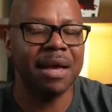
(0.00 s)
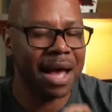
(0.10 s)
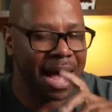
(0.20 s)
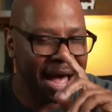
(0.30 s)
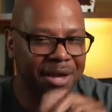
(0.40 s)

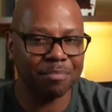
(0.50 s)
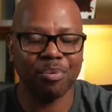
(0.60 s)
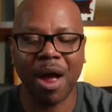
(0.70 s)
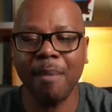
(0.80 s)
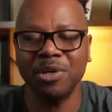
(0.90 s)
I can
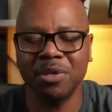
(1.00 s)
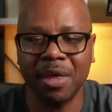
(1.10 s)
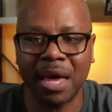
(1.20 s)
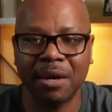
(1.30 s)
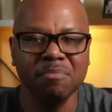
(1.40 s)
promise you
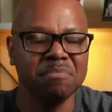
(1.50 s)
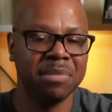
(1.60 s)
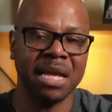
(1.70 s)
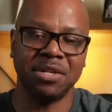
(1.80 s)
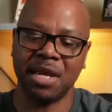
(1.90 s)
that.
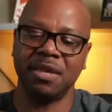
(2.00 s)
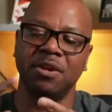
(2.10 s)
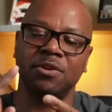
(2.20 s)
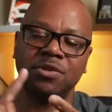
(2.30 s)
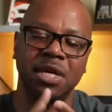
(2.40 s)
Let's say
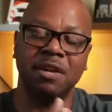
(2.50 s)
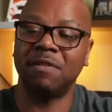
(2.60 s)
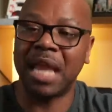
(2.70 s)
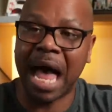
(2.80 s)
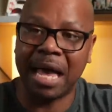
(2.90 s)
your sin of
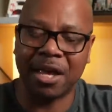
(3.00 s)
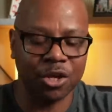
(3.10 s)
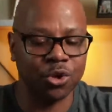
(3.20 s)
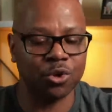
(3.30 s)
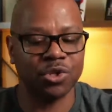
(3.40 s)
lying,
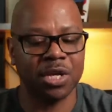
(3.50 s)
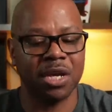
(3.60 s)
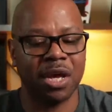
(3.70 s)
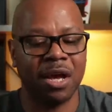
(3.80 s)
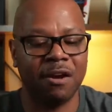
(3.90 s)
your
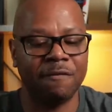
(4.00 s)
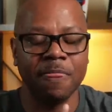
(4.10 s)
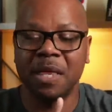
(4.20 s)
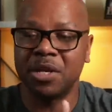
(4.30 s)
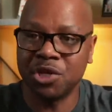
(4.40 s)
sin of
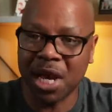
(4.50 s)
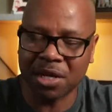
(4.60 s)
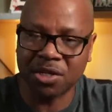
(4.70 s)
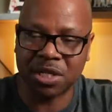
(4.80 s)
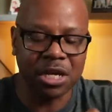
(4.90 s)

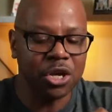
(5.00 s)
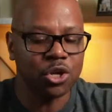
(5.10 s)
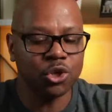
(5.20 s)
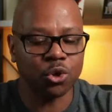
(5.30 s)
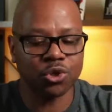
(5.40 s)
jealousy,
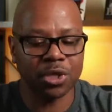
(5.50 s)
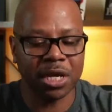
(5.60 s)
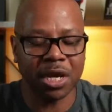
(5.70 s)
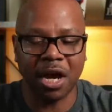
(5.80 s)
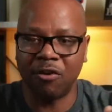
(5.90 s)
your
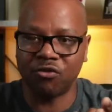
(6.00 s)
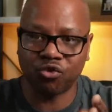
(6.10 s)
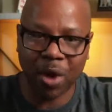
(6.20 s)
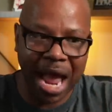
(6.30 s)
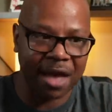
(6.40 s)
sin of
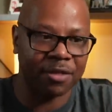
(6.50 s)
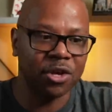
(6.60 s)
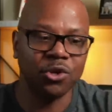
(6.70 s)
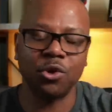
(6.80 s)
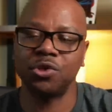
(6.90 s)
wrath,
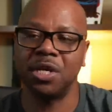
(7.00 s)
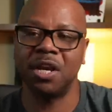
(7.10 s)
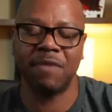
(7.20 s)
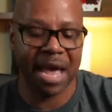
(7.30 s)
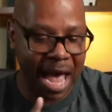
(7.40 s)
your sin
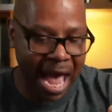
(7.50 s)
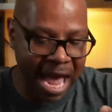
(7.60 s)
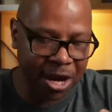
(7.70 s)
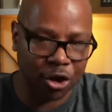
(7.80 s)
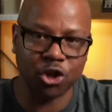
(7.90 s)
of
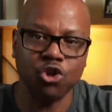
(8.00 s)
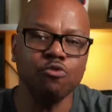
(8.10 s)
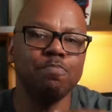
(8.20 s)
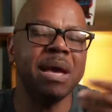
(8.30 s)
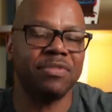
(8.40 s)
anger. You
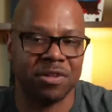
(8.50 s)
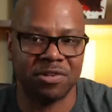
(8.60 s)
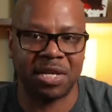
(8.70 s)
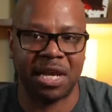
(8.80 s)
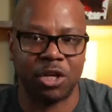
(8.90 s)
pick the sin.